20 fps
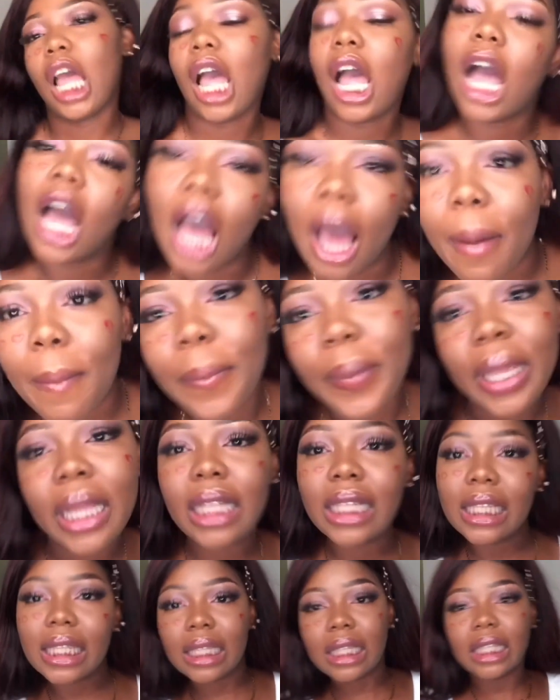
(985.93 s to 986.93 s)
I'm being
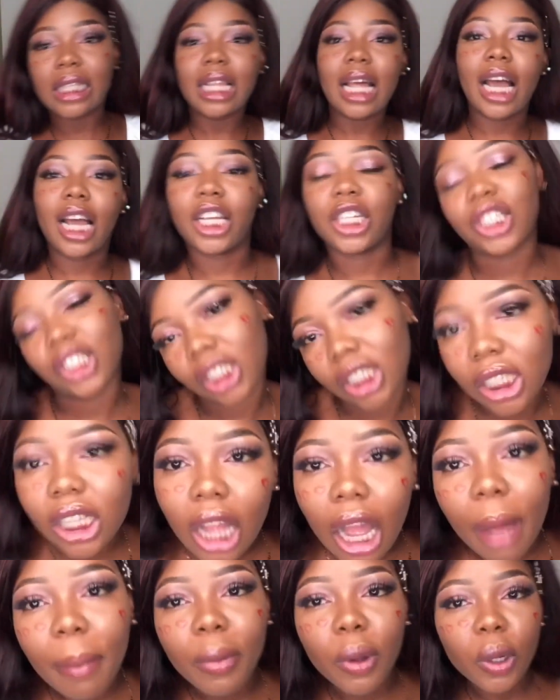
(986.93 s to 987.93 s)
snatched.
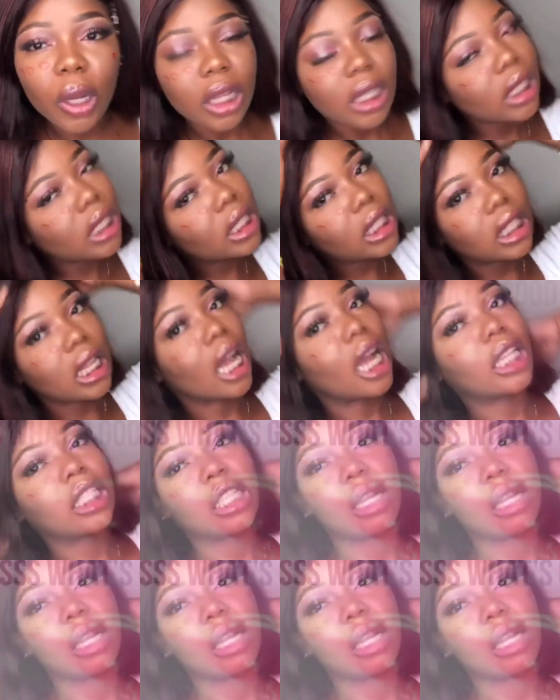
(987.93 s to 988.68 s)
I'm looking snatched. I'm